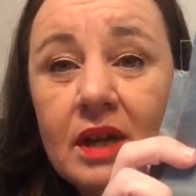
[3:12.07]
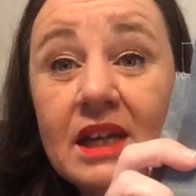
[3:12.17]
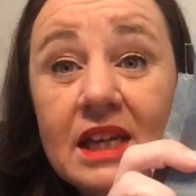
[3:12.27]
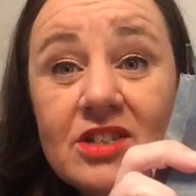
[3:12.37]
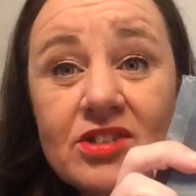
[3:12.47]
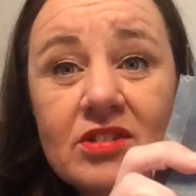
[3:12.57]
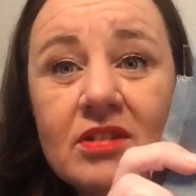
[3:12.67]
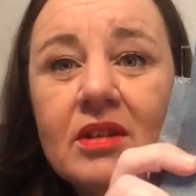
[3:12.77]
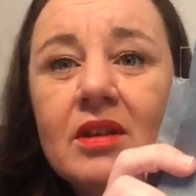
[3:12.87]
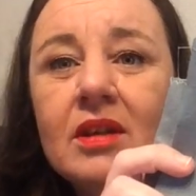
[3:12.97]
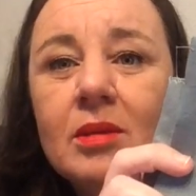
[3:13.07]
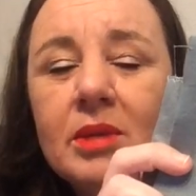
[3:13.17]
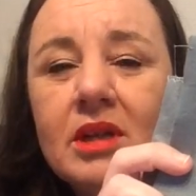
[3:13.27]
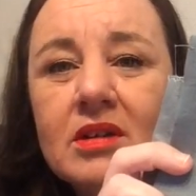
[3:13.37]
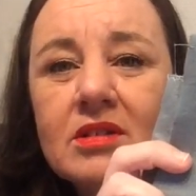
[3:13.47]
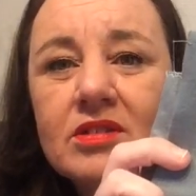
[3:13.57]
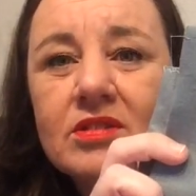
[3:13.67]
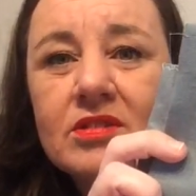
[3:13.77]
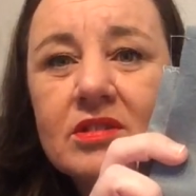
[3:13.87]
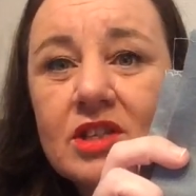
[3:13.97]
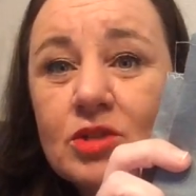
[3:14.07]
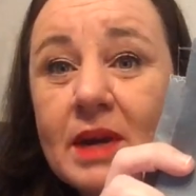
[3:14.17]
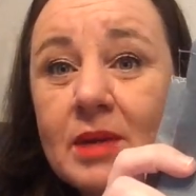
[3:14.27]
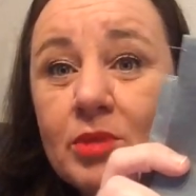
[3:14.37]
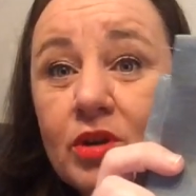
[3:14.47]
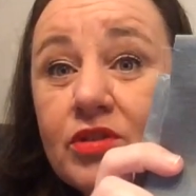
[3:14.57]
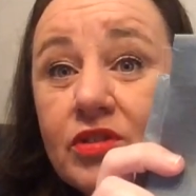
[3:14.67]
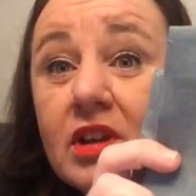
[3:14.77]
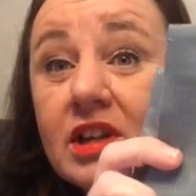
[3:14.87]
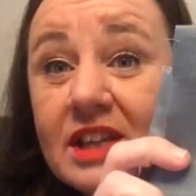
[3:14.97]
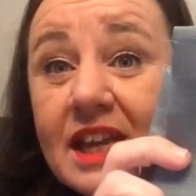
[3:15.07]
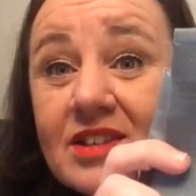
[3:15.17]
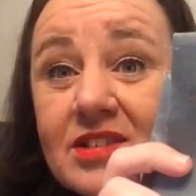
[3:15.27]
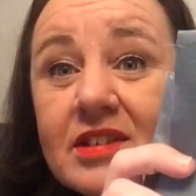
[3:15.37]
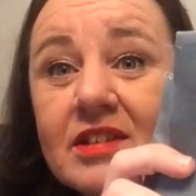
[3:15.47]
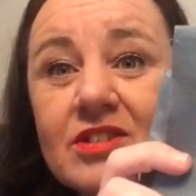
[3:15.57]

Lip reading: at least, because it's my birth date.